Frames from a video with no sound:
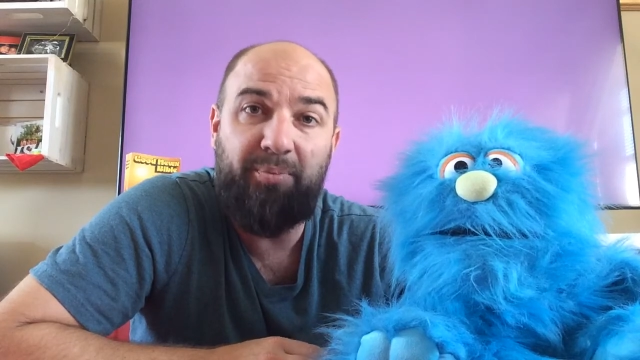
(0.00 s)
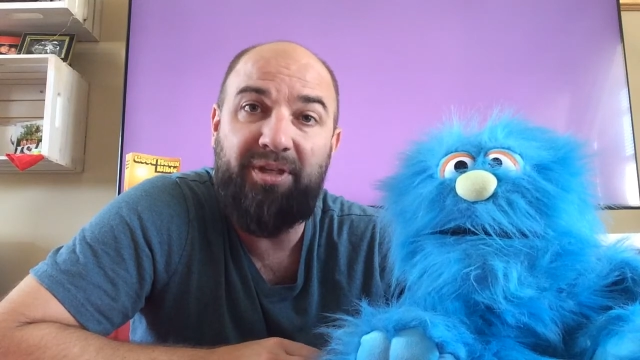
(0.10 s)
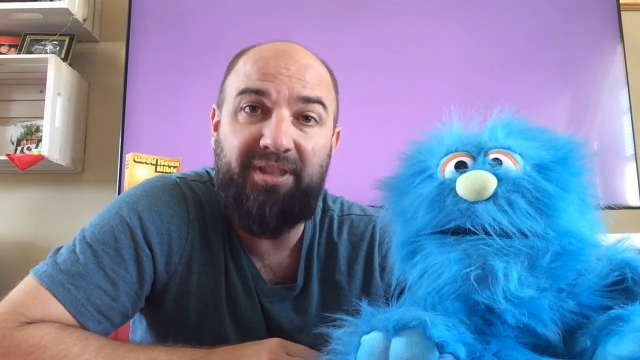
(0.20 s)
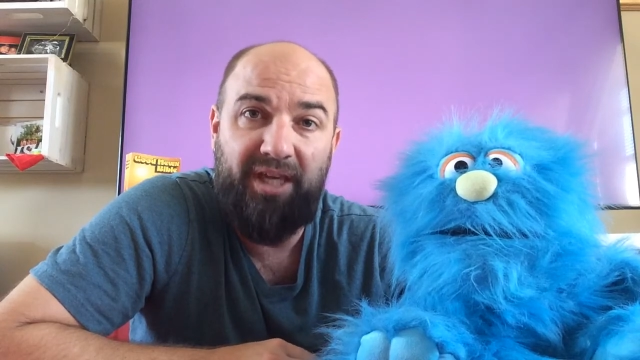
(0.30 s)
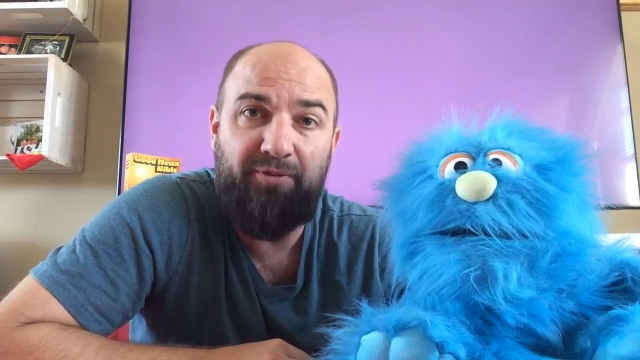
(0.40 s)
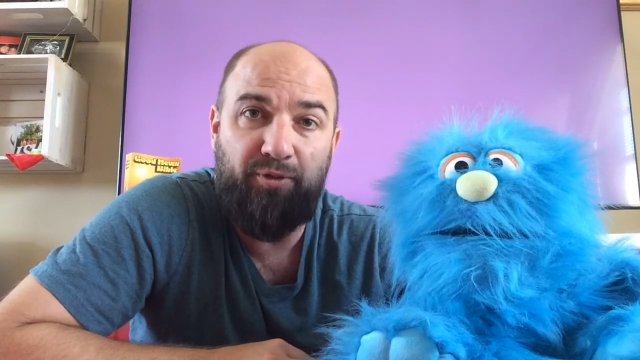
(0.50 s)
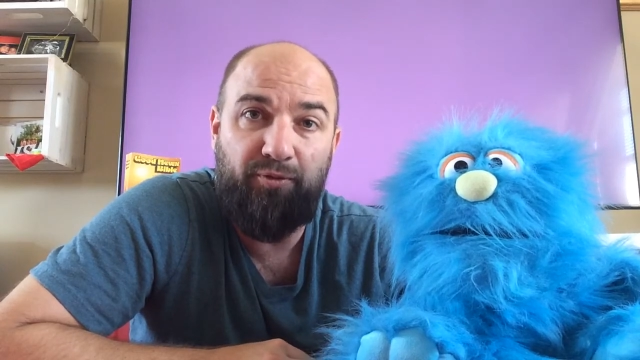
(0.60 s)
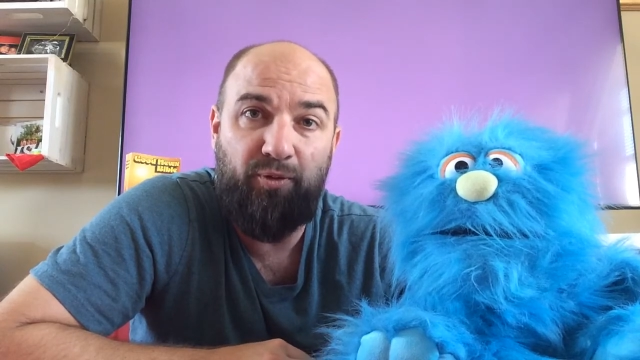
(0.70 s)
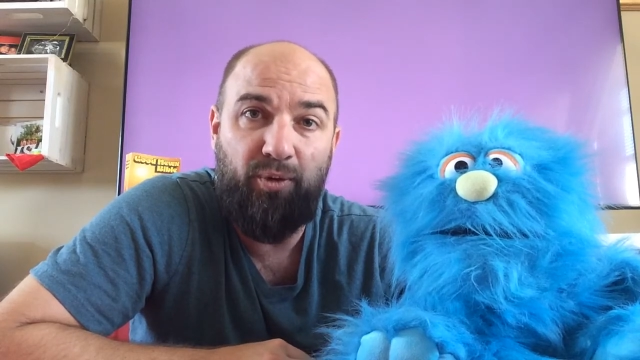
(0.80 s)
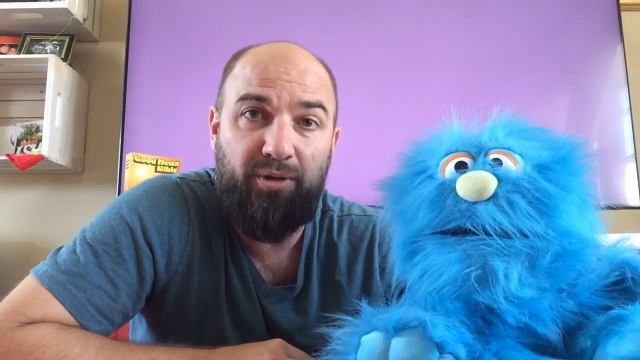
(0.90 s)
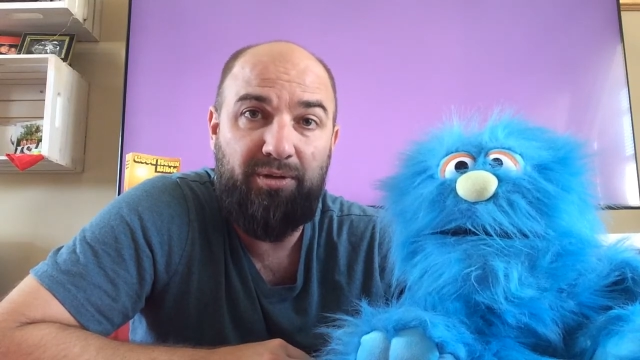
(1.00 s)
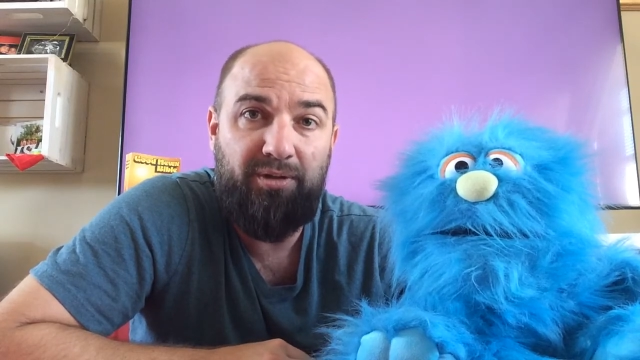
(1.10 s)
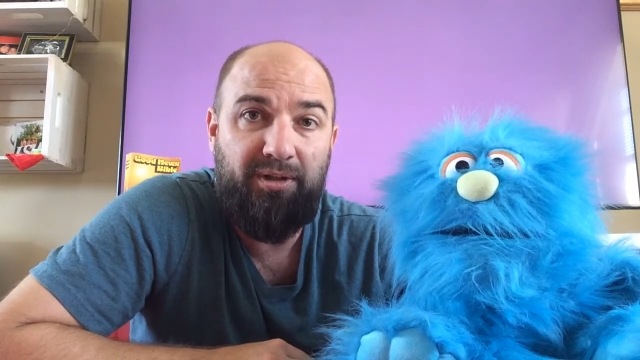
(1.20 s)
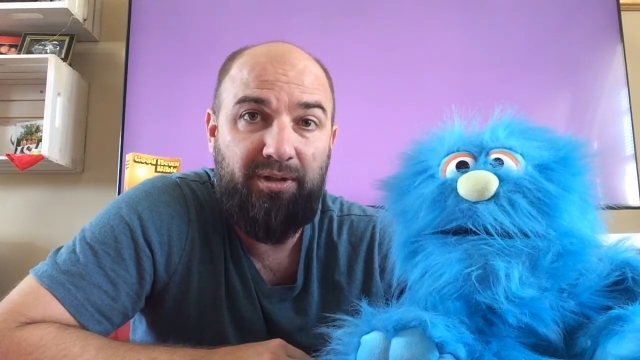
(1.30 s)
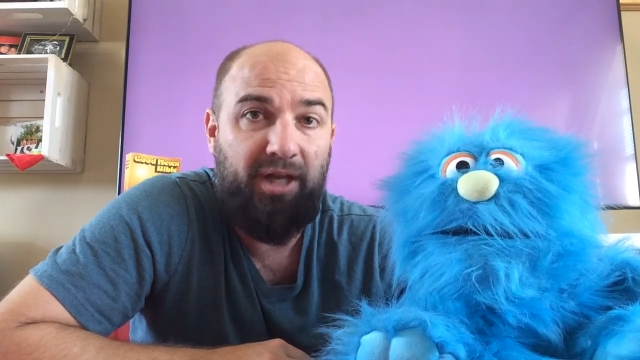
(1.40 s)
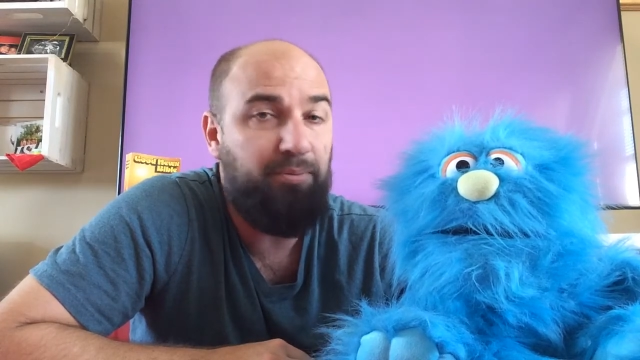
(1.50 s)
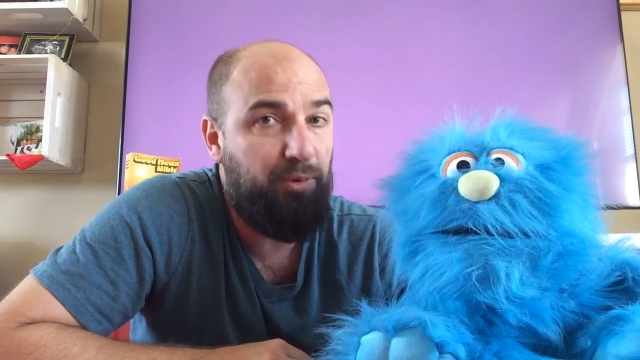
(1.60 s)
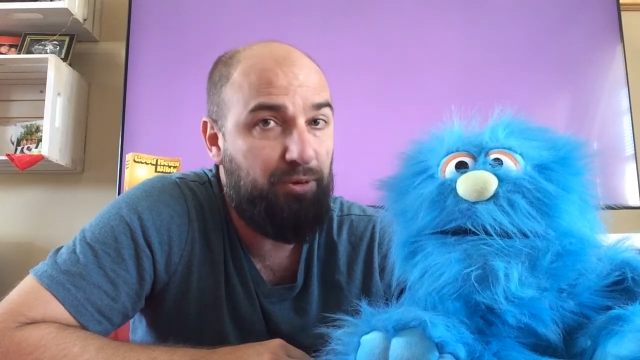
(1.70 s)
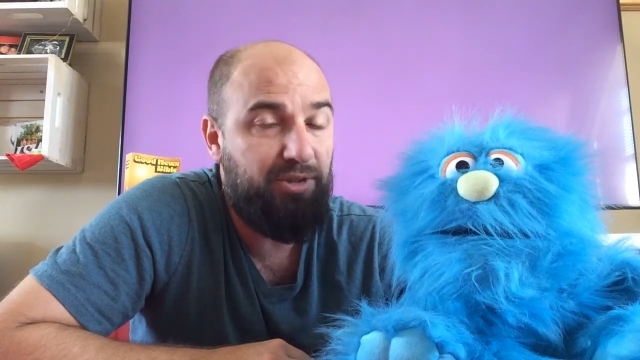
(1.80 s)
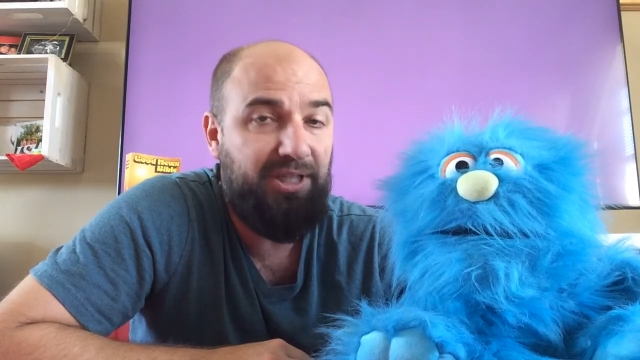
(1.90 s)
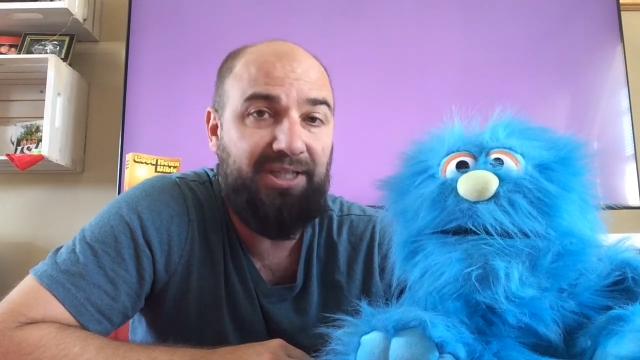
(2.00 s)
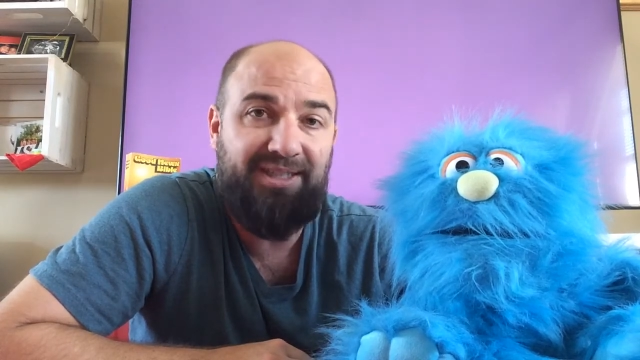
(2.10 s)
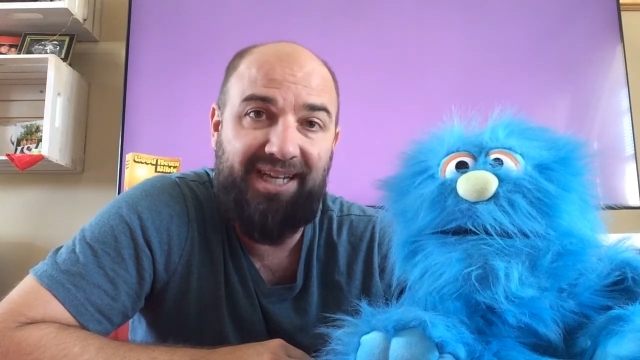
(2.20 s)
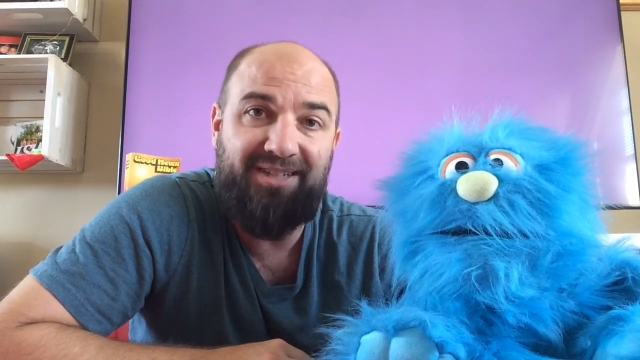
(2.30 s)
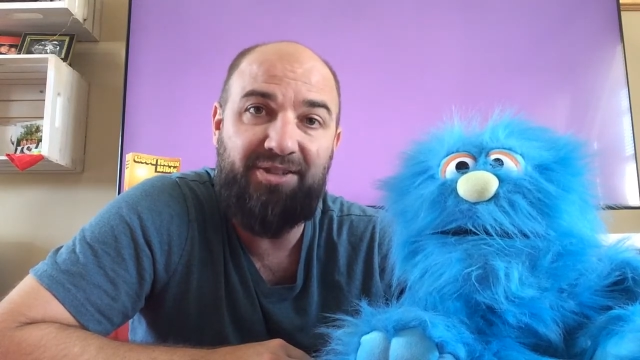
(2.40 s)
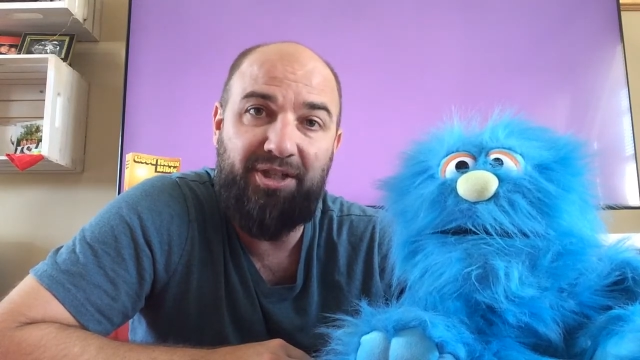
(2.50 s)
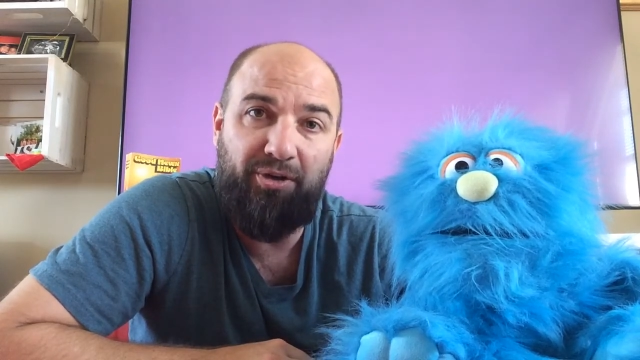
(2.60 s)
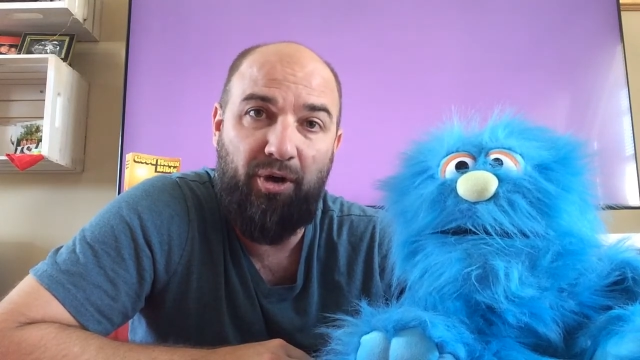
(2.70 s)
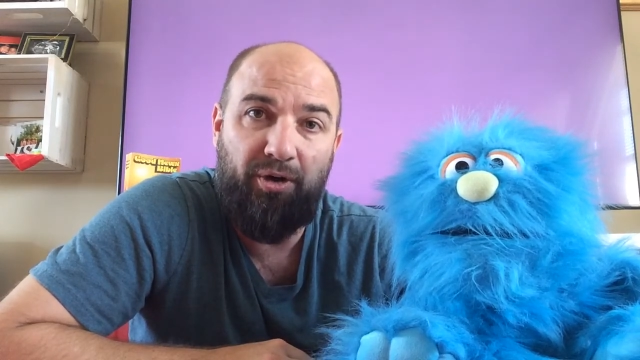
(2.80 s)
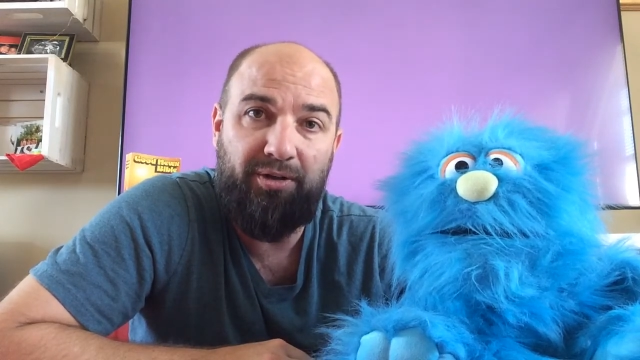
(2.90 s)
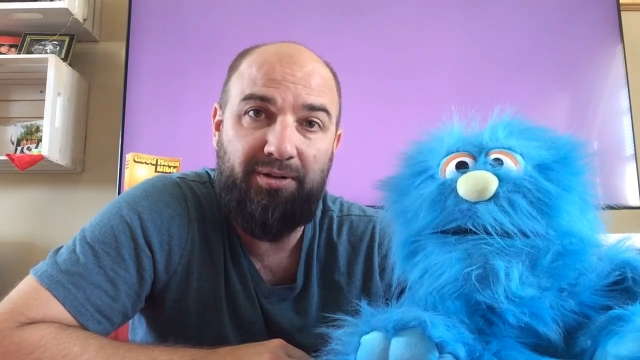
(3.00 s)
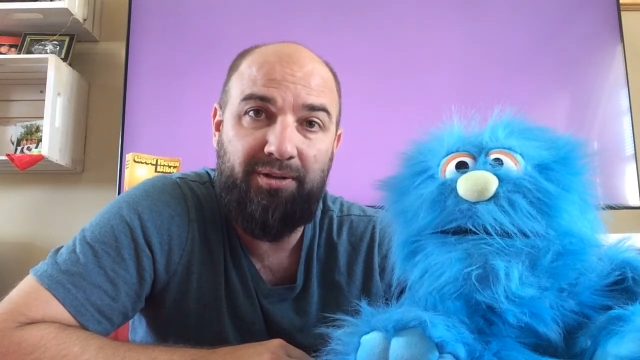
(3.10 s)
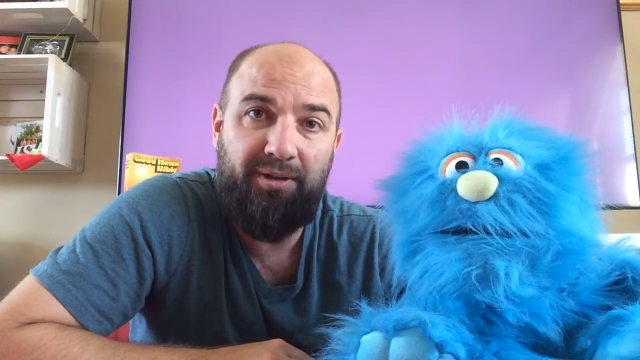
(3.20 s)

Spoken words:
can be thankful for, like music and dancing and art.